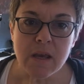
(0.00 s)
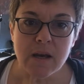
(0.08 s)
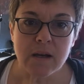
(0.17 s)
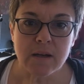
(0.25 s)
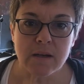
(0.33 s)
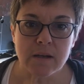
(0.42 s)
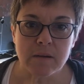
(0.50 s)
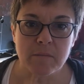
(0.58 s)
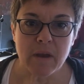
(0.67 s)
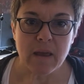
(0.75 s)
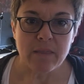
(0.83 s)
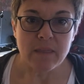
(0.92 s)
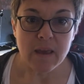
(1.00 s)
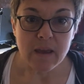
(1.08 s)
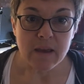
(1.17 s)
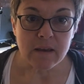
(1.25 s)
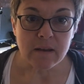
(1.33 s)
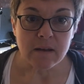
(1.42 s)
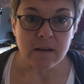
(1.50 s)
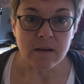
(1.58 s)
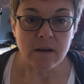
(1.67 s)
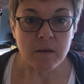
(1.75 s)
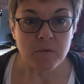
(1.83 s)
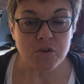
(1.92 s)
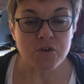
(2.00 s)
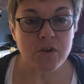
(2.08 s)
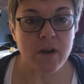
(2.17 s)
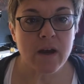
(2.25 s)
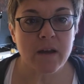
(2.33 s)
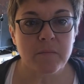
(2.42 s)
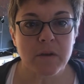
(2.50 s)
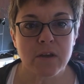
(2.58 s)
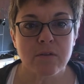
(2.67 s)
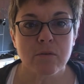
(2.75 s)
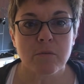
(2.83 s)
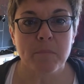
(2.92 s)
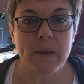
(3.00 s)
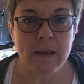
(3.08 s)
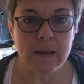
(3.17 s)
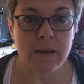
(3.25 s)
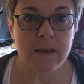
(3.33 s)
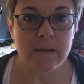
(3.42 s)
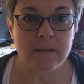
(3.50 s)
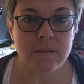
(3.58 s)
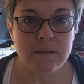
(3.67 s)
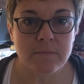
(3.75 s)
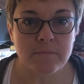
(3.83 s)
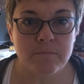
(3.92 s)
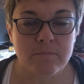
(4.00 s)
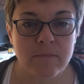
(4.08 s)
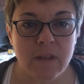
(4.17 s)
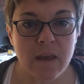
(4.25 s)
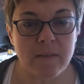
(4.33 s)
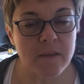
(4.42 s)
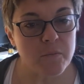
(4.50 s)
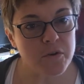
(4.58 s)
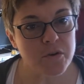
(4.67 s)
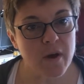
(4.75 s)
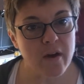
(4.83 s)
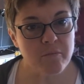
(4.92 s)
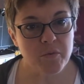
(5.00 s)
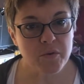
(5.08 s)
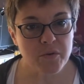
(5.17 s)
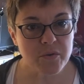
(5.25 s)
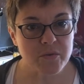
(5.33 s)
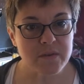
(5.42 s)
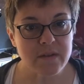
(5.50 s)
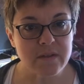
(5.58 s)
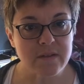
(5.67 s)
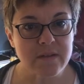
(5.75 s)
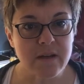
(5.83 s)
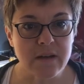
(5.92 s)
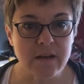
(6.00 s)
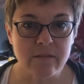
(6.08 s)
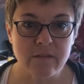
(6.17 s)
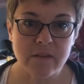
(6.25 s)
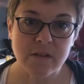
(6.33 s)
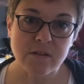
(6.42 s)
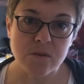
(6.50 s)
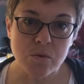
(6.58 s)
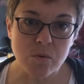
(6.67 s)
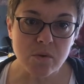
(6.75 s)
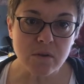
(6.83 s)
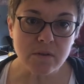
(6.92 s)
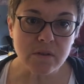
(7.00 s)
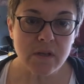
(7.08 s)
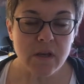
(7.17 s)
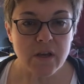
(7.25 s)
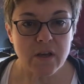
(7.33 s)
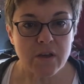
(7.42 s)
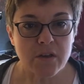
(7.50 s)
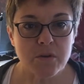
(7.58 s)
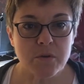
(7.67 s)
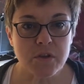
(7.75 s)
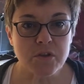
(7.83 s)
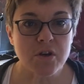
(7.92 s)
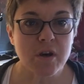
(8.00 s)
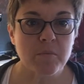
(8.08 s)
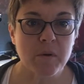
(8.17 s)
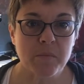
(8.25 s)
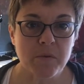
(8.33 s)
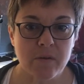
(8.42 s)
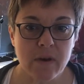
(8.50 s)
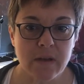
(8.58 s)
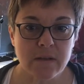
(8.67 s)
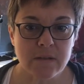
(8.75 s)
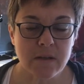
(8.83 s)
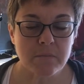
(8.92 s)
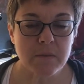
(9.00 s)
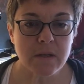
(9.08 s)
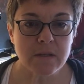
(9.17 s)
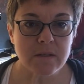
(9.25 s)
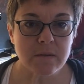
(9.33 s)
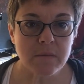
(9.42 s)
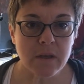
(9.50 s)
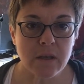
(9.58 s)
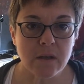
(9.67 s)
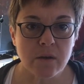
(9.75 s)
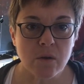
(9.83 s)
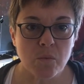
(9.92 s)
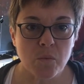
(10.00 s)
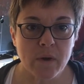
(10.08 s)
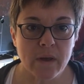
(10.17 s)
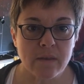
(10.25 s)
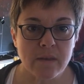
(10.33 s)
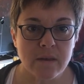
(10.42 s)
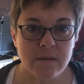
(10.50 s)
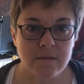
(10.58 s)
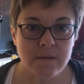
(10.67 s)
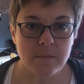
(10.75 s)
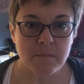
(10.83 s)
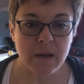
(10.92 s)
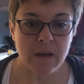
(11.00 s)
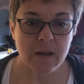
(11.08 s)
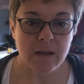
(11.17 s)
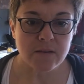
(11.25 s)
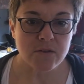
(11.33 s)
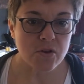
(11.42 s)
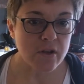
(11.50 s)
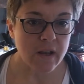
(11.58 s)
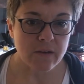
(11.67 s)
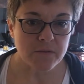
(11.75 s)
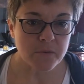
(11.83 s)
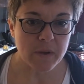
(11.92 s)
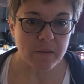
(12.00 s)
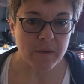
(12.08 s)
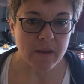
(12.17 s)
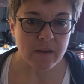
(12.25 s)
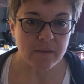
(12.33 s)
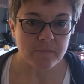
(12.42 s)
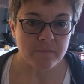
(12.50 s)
And then I'm going to show you how to make your own mayonnaise. And then when you have both of those things done and everything's cooled, you can chop up your eggs and mix them in with some mayonnaise. You're going to have to wait, Maddie.